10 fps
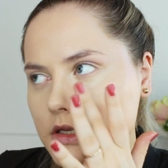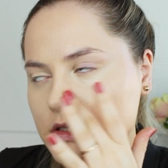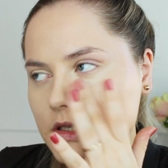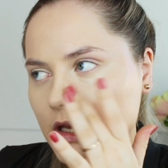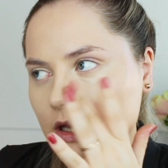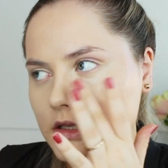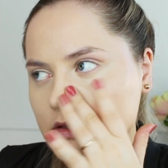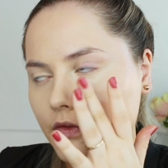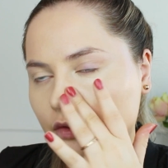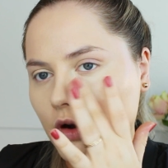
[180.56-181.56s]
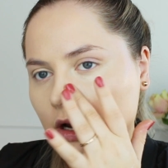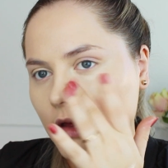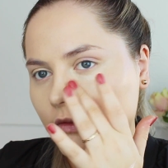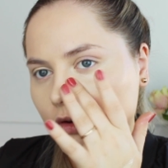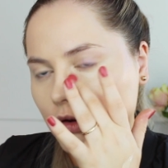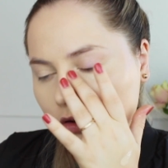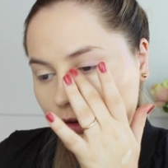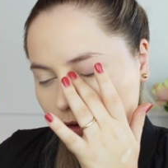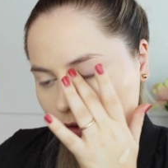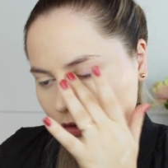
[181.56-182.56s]
This takes forever.
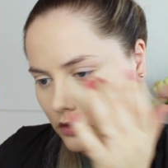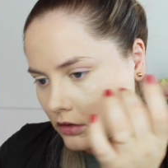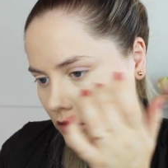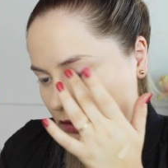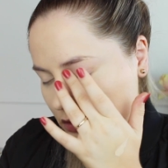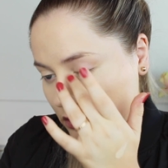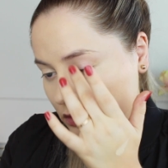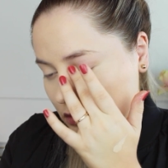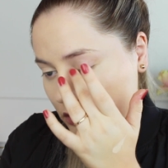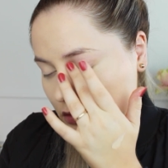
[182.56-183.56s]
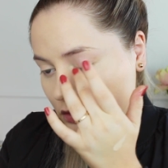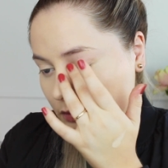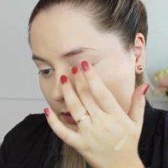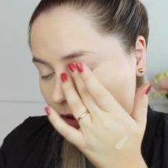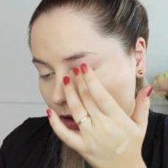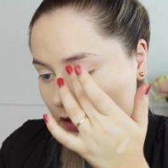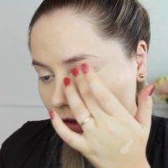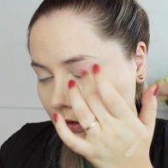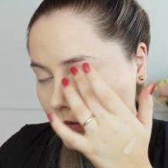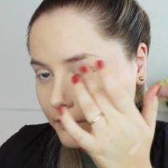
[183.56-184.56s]
Oh my god.